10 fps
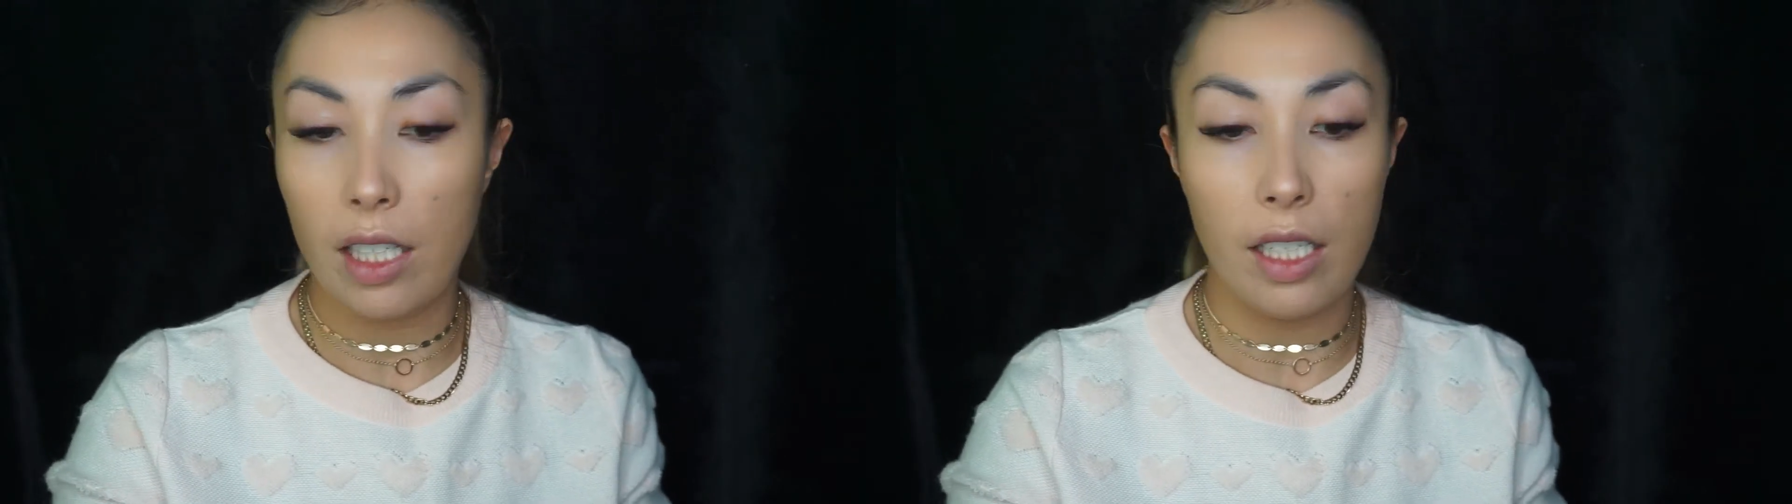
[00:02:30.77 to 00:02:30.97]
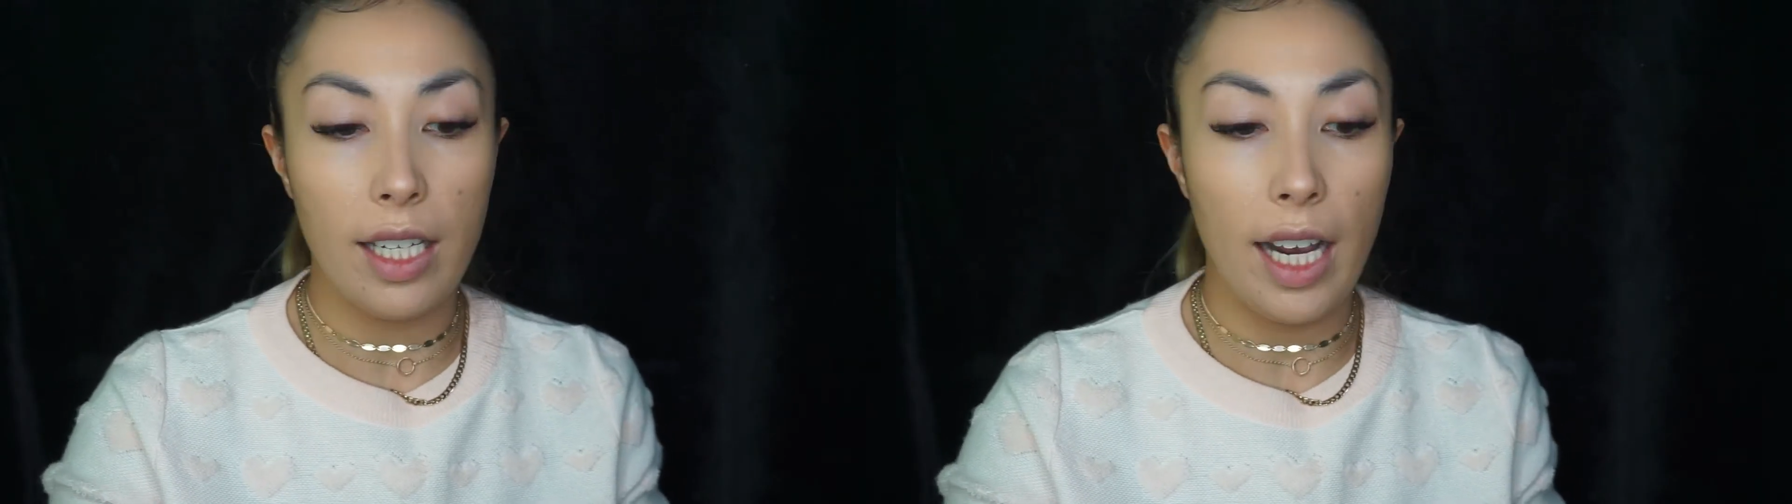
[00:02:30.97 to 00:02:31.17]

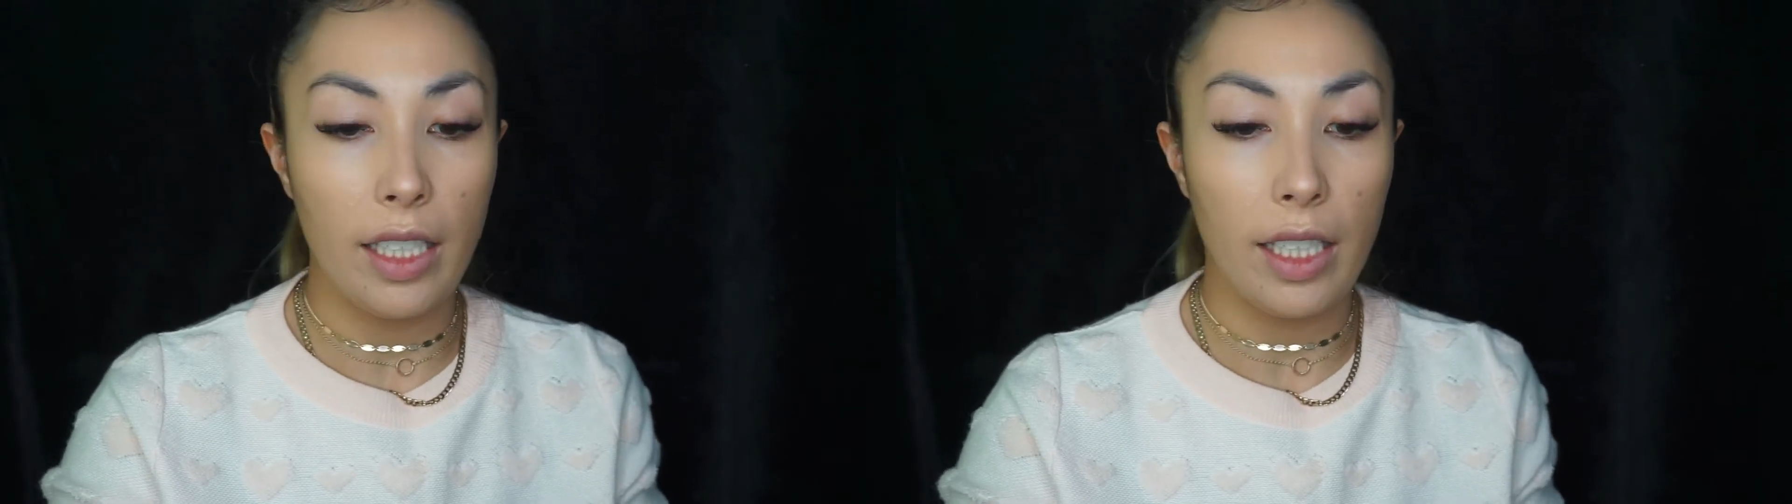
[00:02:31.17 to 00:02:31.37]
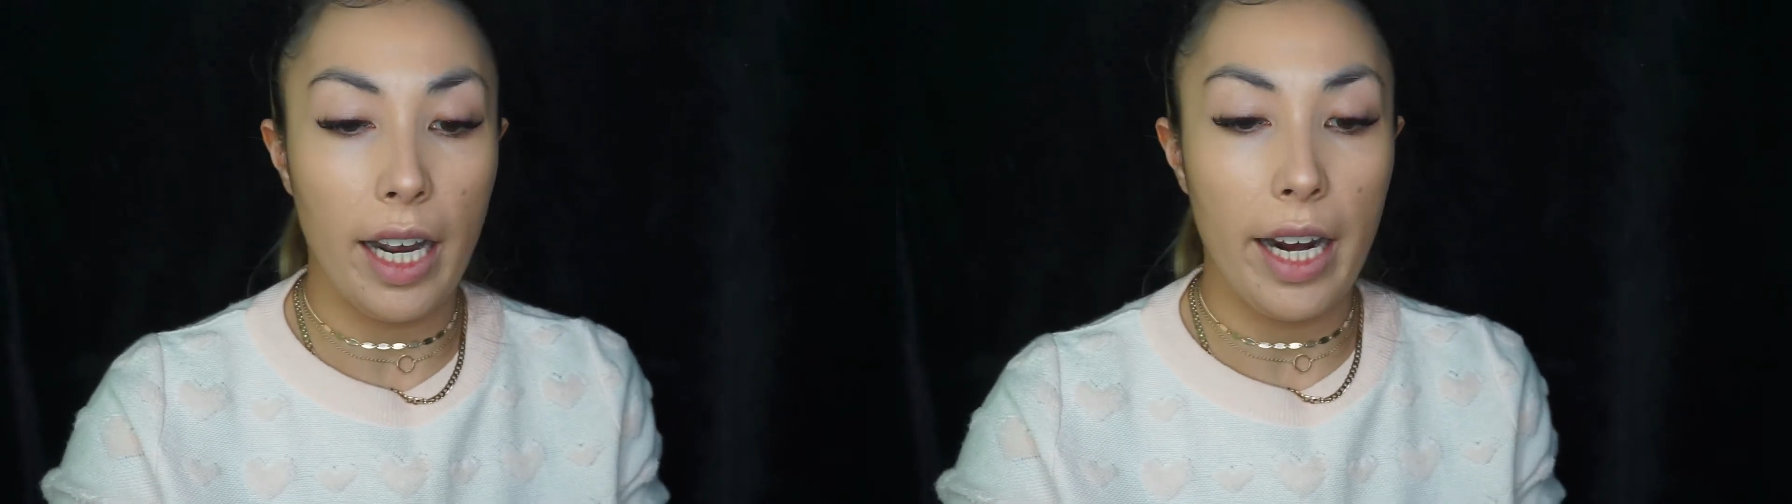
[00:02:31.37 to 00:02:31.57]

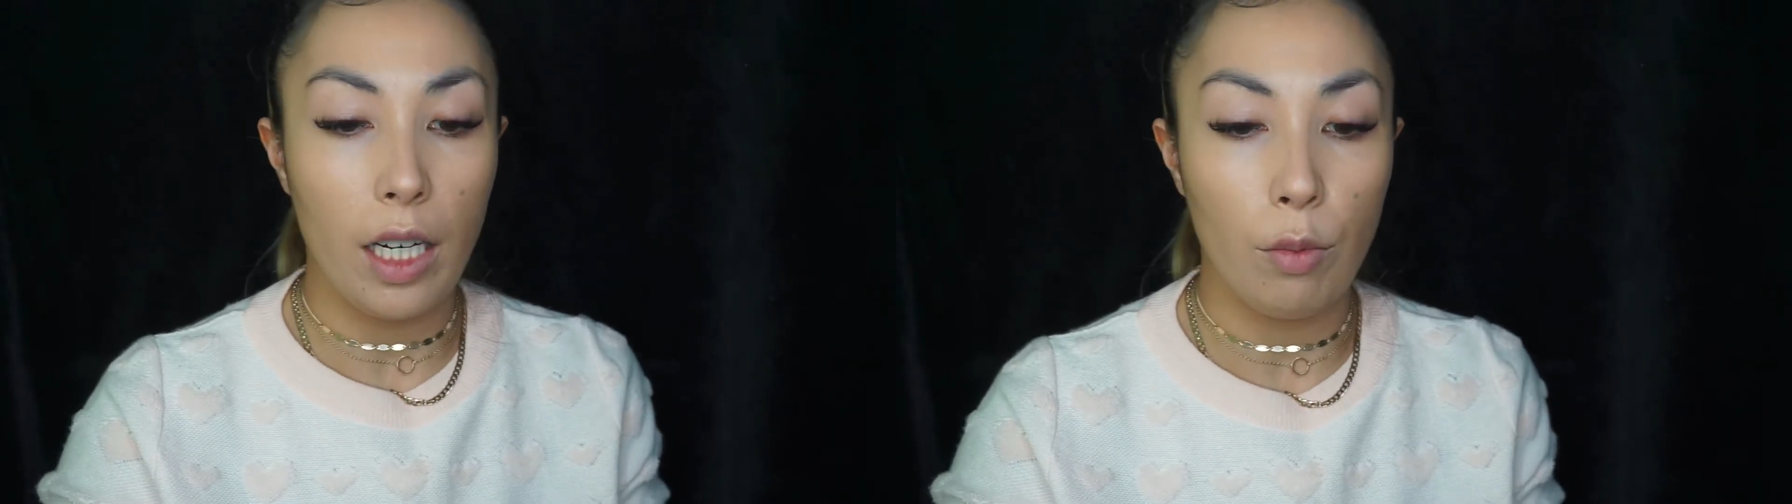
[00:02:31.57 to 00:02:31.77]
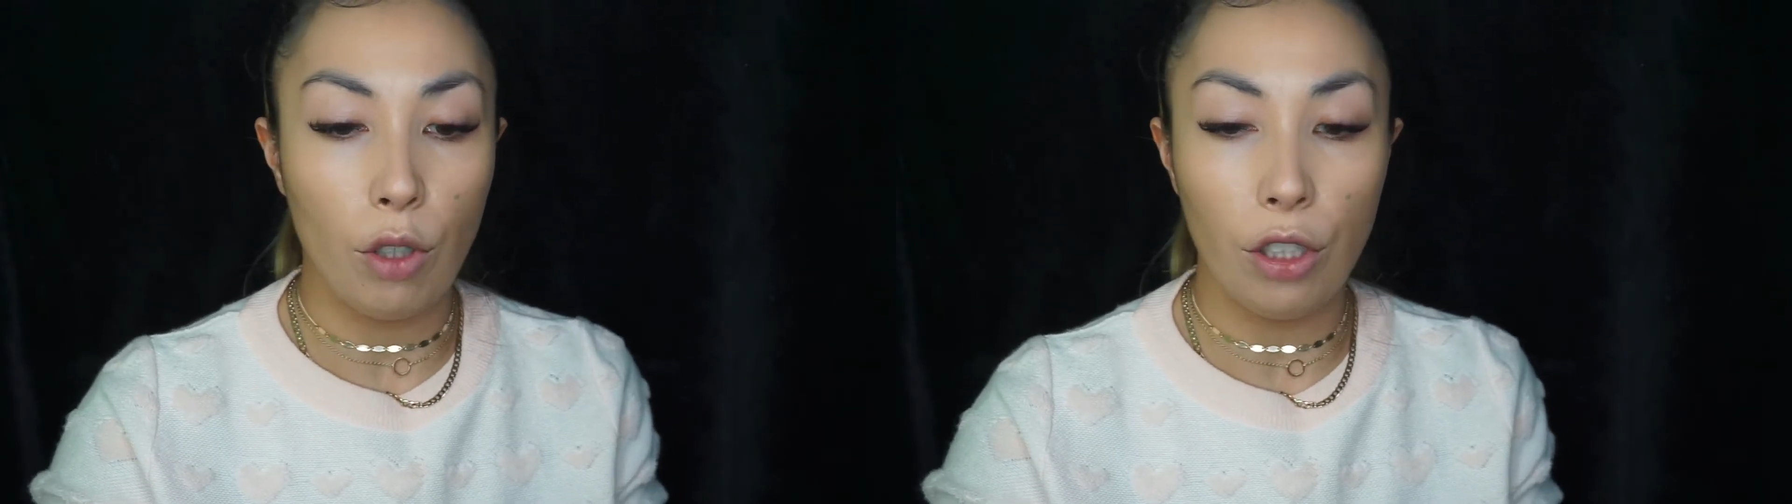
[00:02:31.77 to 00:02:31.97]
synthetic
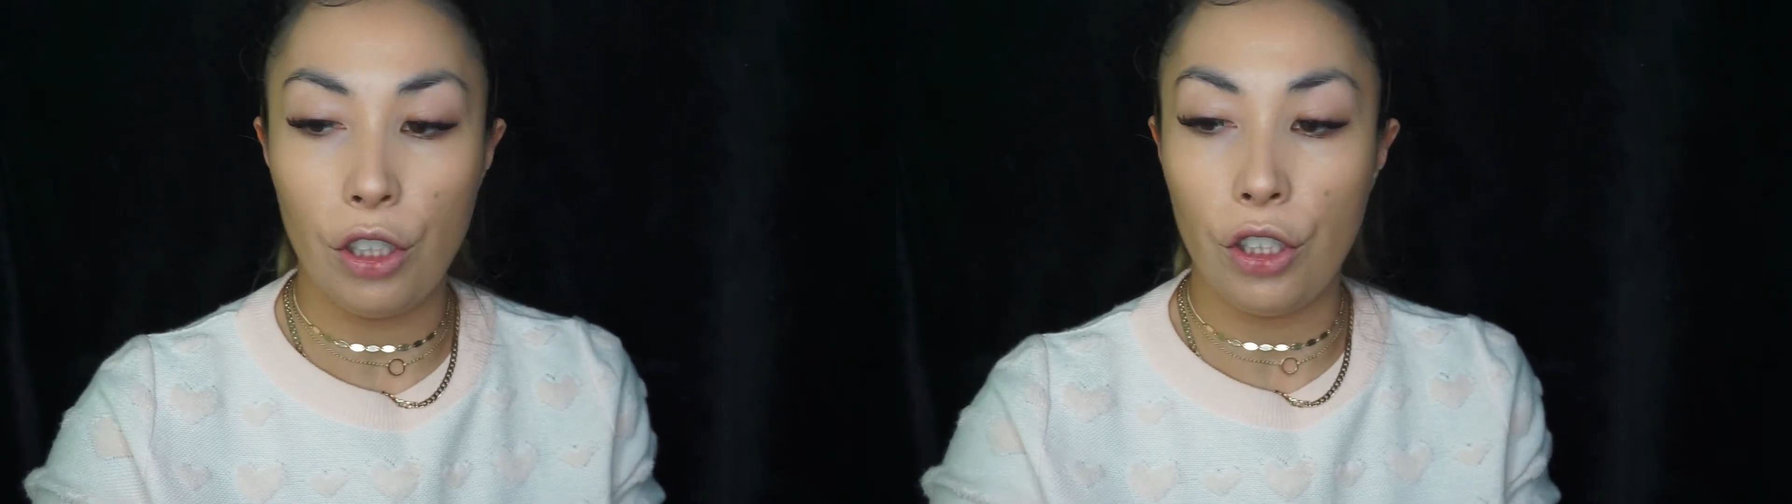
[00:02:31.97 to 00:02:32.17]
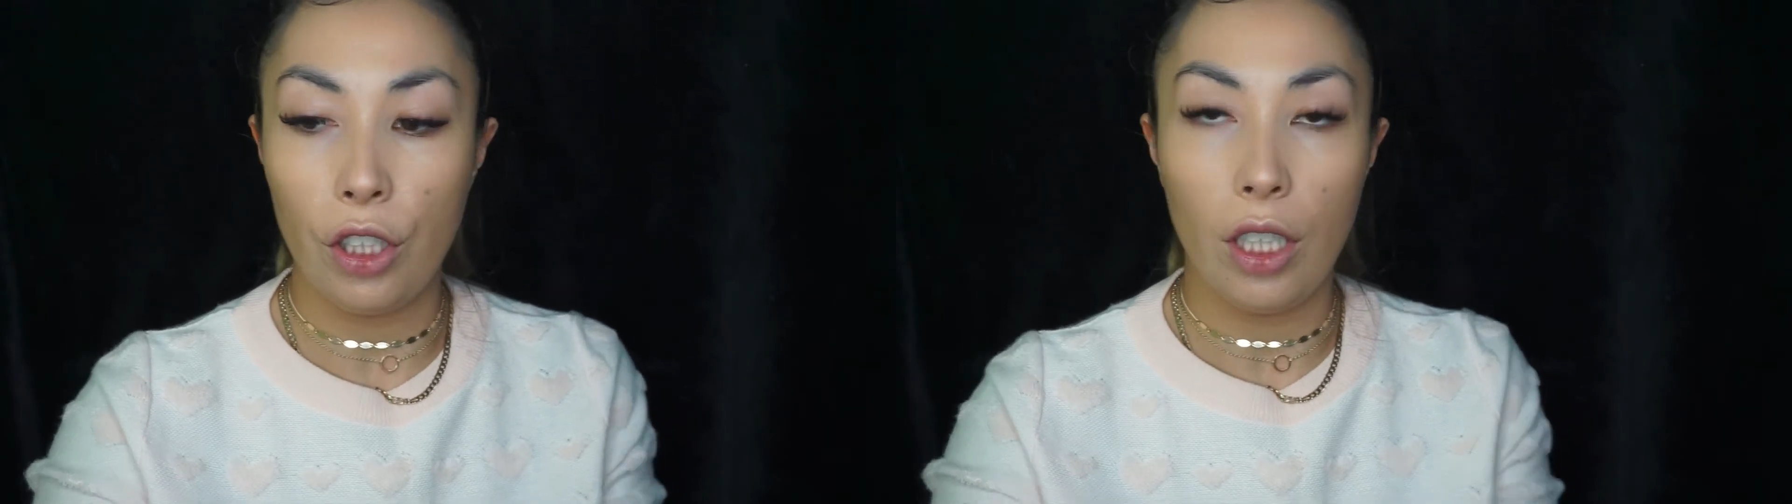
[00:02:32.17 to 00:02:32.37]

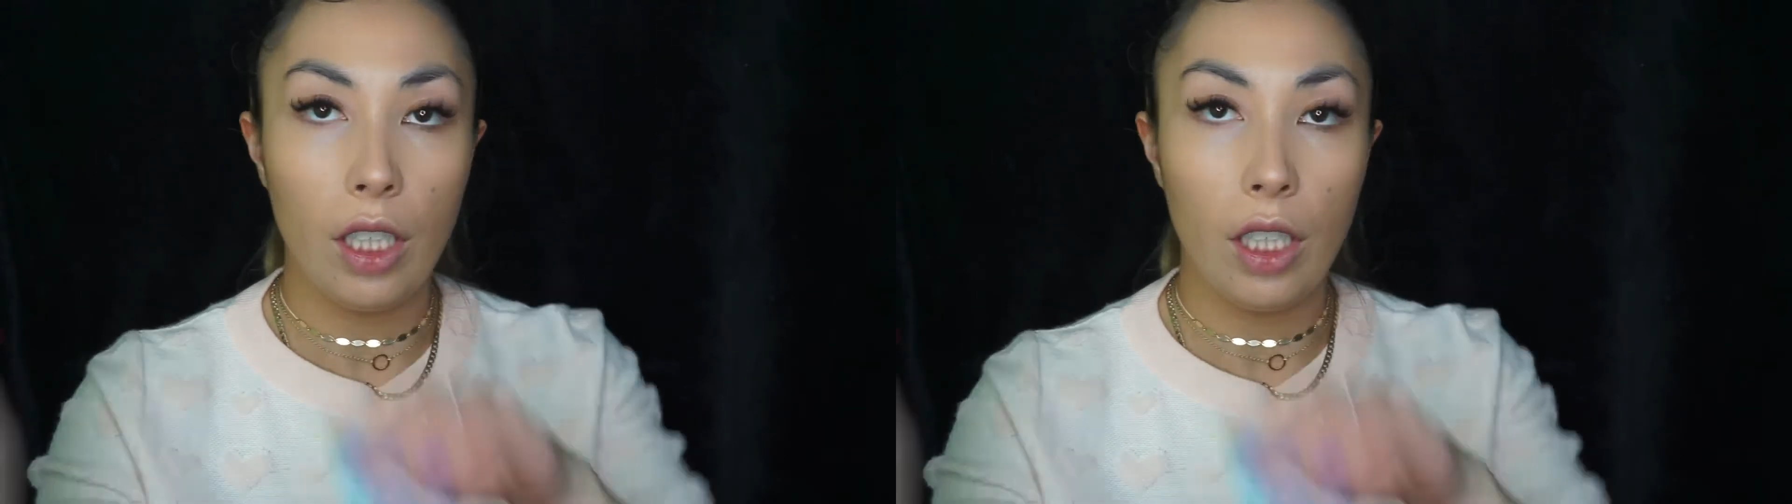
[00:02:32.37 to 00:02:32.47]
hairbrush